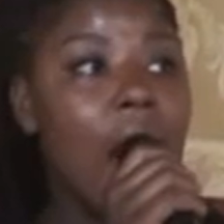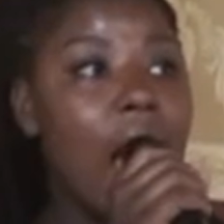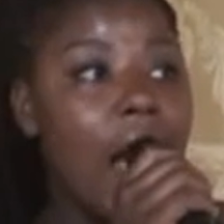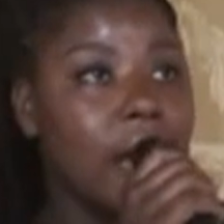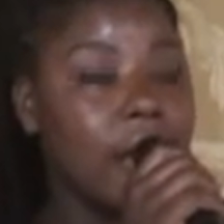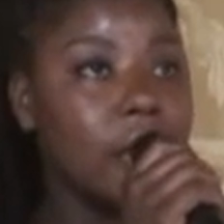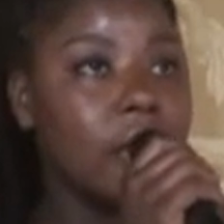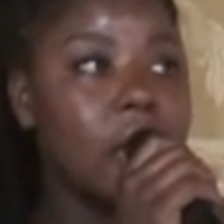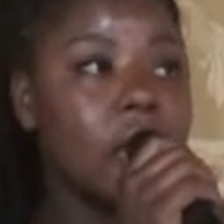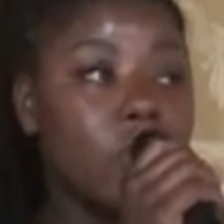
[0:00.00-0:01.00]
And
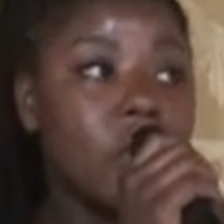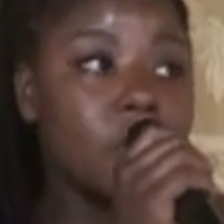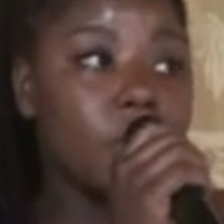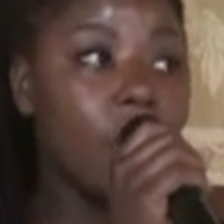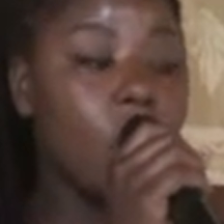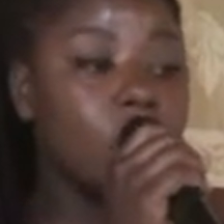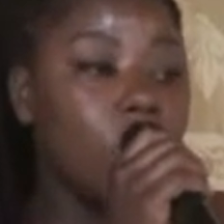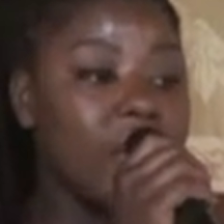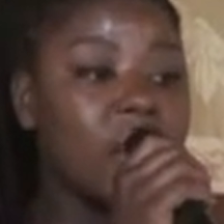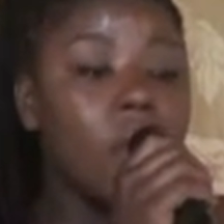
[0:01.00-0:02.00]
this was because
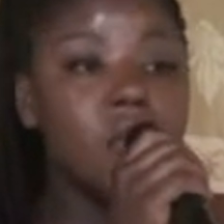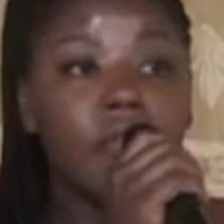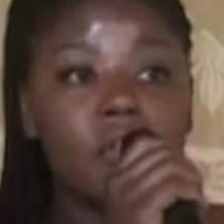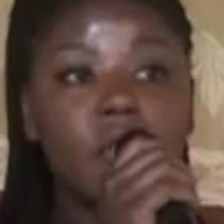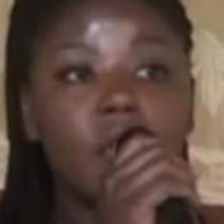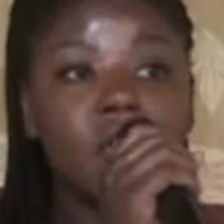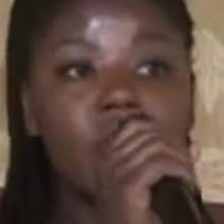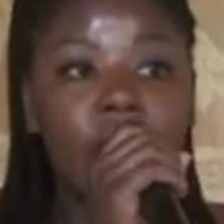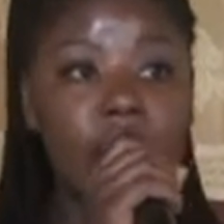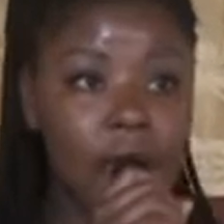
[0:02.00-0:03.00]
water was, first of all,
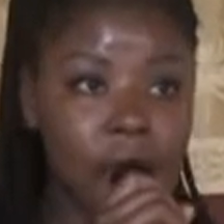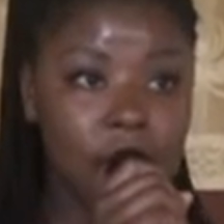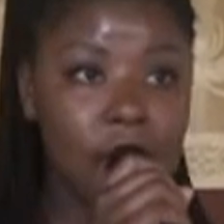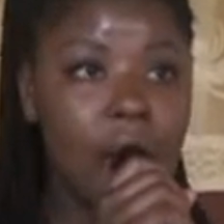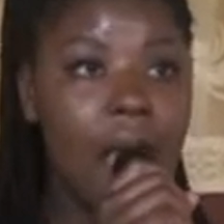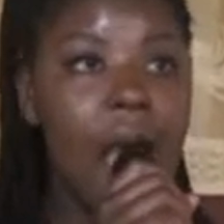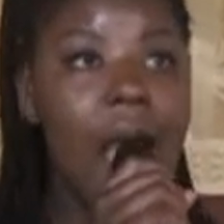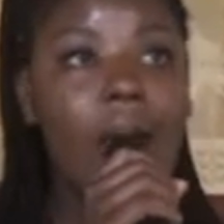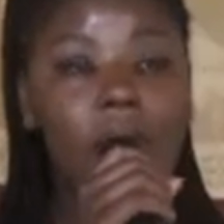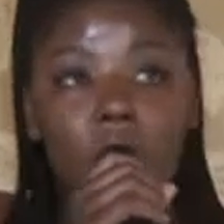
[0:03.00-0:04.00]
scarce.
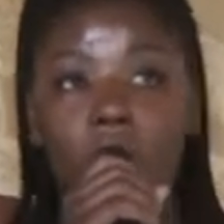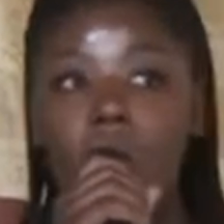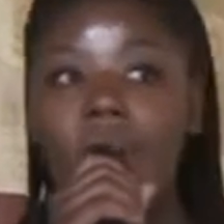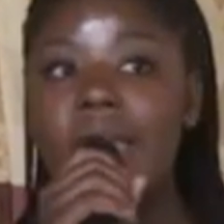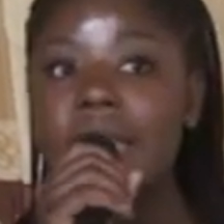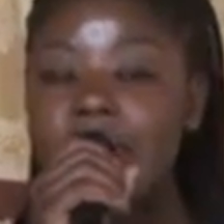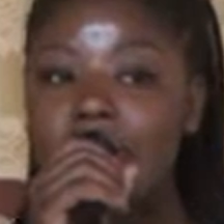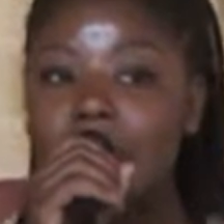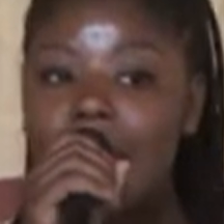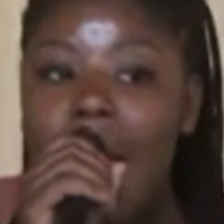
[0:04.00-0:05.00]
And when
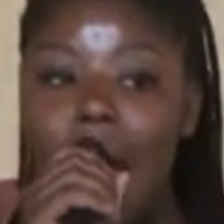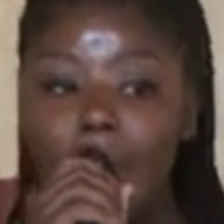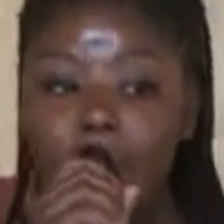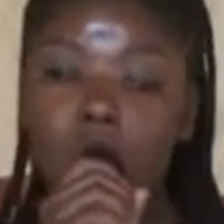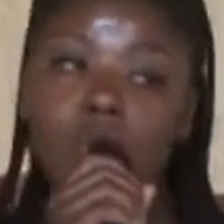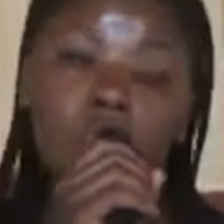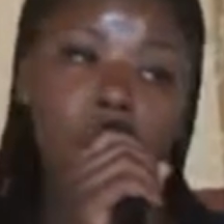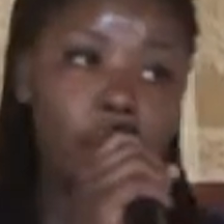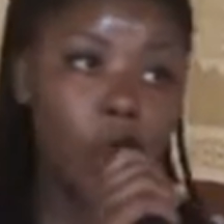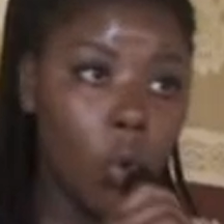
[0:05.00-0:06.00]
it happens to
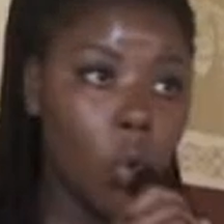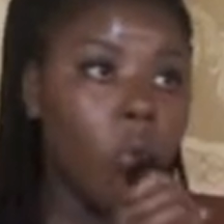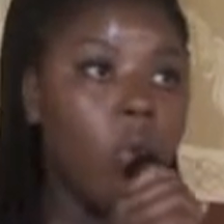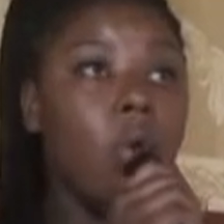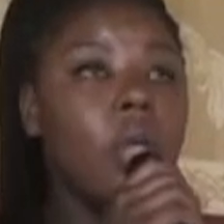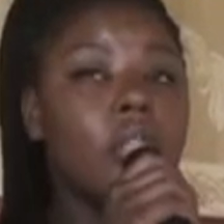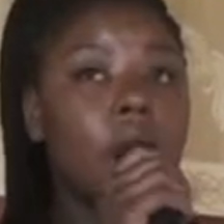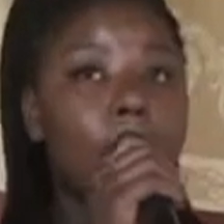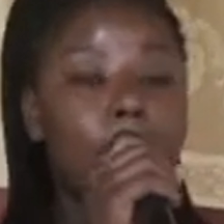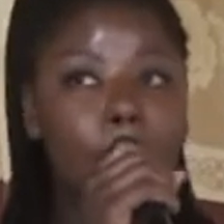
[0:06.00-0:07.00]
flow,
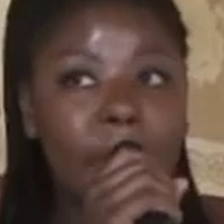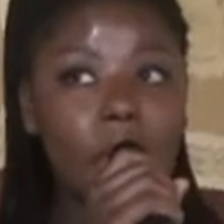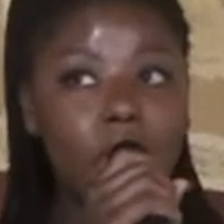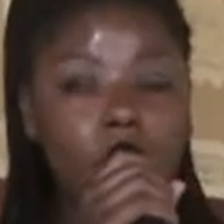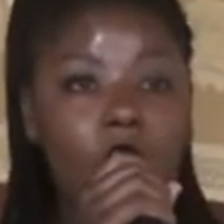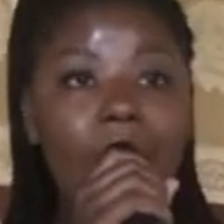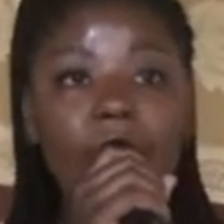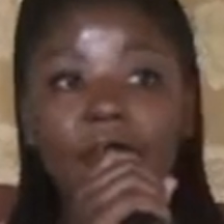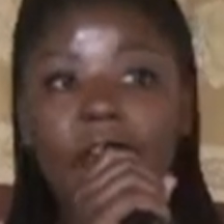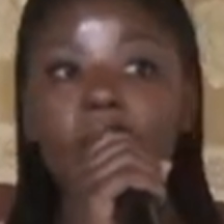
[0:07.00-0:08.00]
the bills
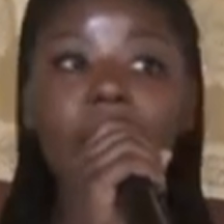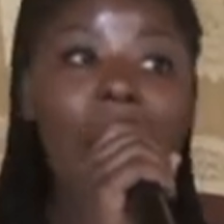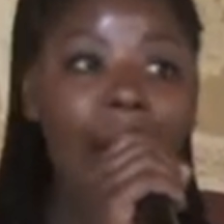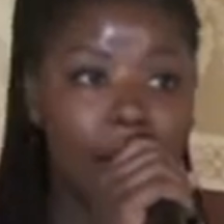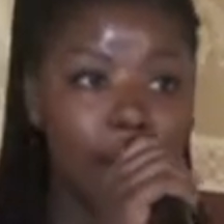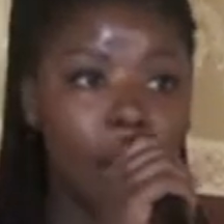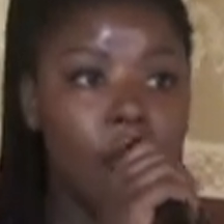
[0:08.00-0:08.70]
are very high.